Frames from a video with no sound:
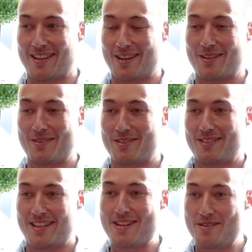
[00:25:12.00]
I can
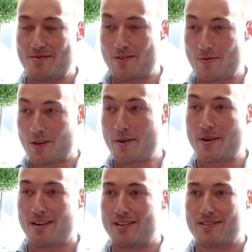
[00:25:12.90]
see where we're
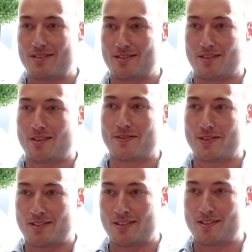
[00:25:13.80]
going, and it's all of a
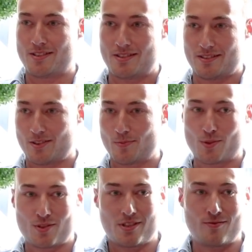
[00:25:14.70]
sudden it's
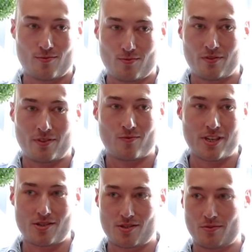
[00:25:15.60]
almost within
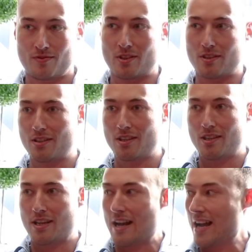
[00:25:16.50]
reach. We've got
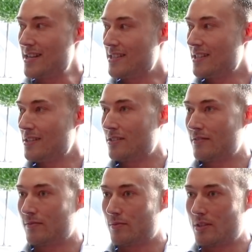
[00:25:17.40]
ideas
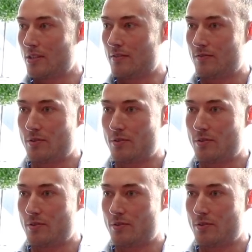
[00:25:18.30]
of